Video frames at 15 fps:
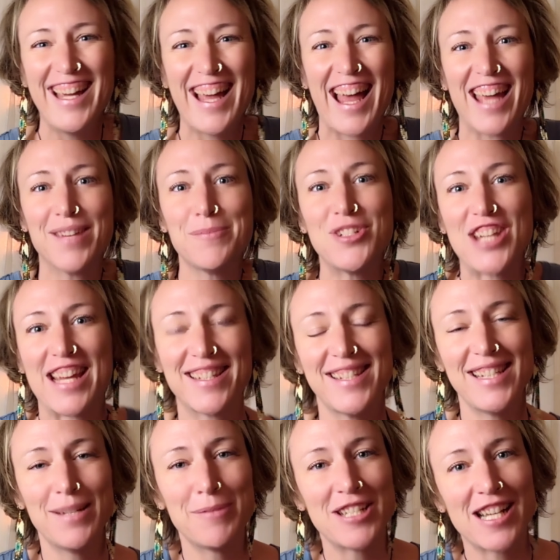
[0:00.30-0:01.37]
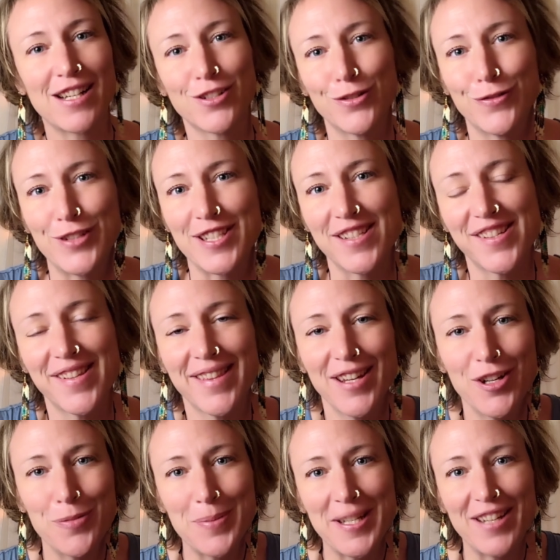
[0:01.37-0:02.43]
Hi, I'm Jessie. I'm a doctor of physical
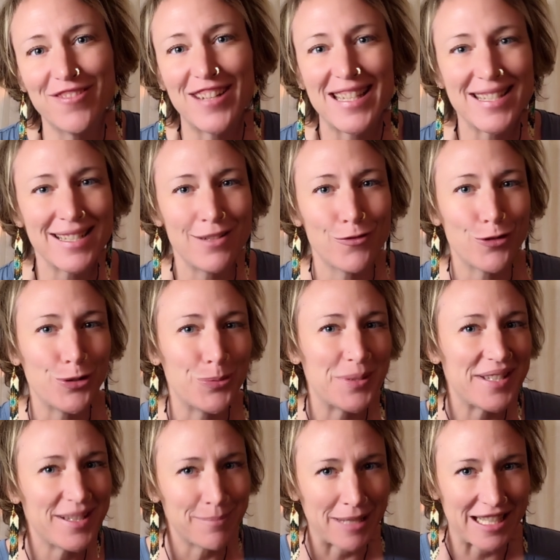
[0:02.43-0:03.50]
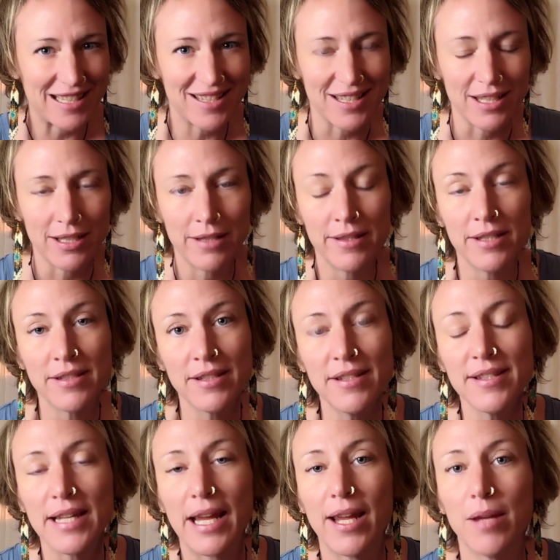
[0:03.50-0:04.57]
therapy at Resonant Frequency Medicine, and this
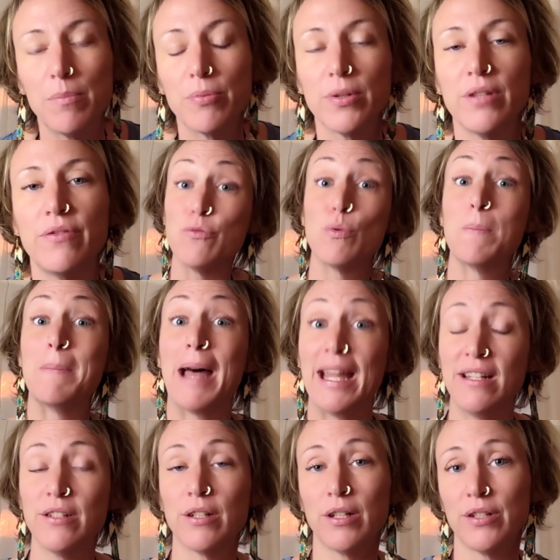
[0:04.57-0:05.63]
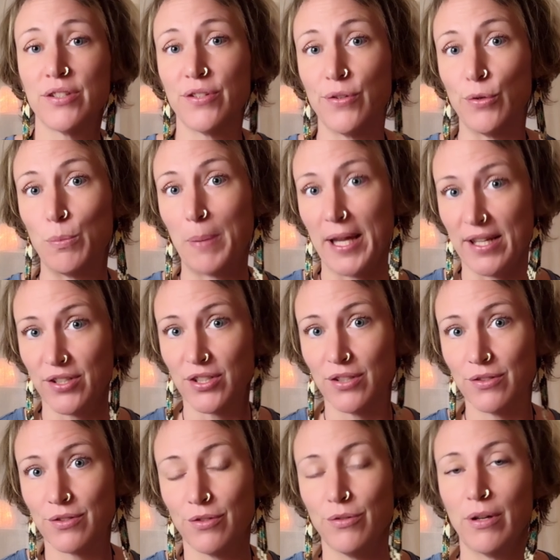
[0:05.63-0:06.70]
is a brief reminder to
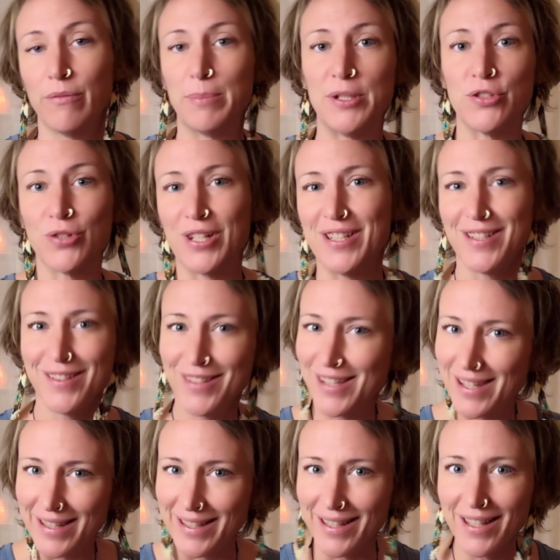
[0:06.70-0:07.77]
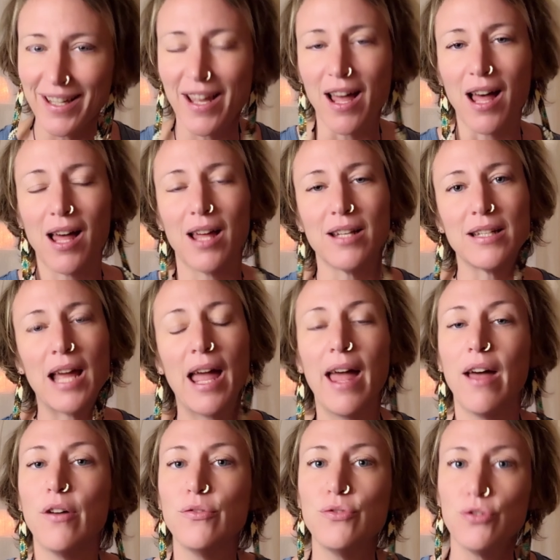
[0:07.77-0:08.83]
patients who have been trained in the clinic on
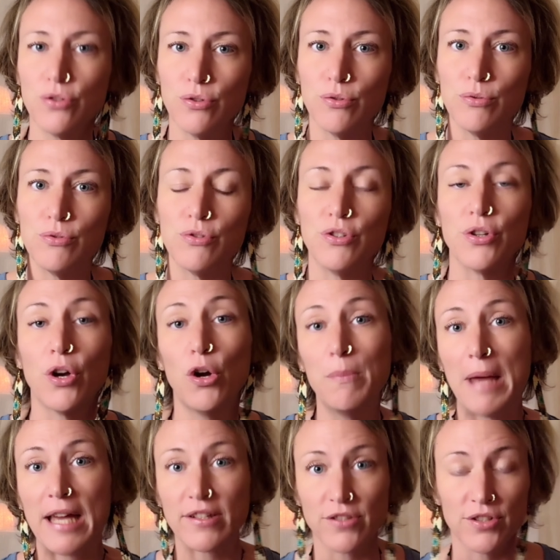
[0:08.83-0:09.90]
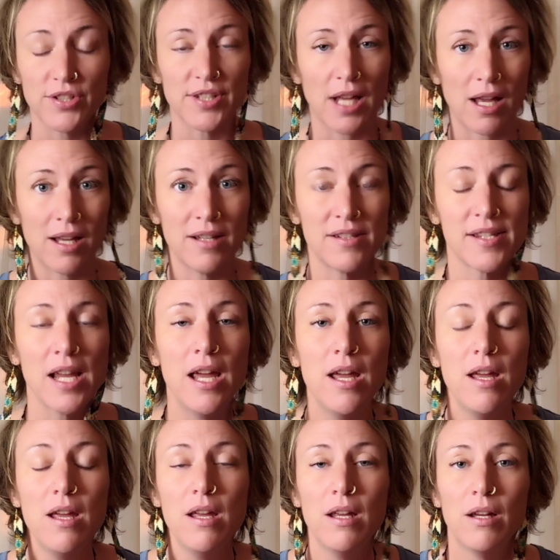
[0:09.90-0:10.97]
how to do your home exercise
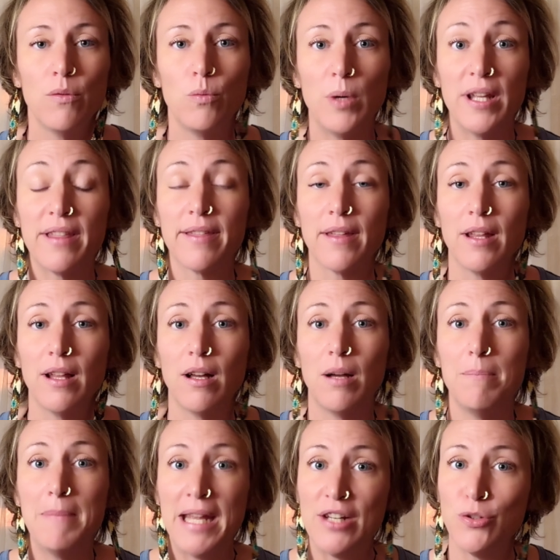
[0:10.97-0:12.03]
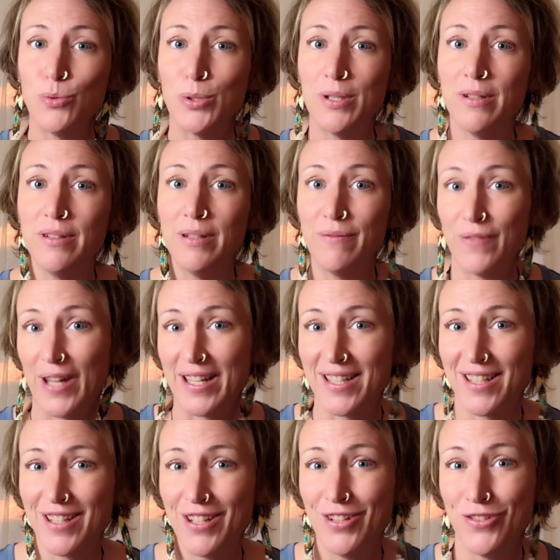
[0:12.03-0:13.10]
with manual
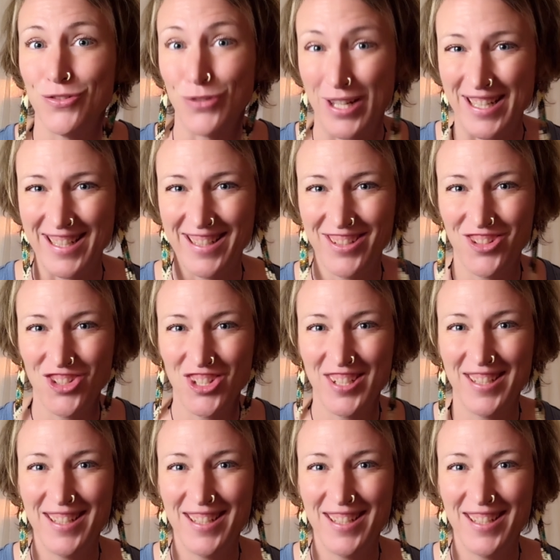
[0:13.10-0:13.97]
lymphatic drainage.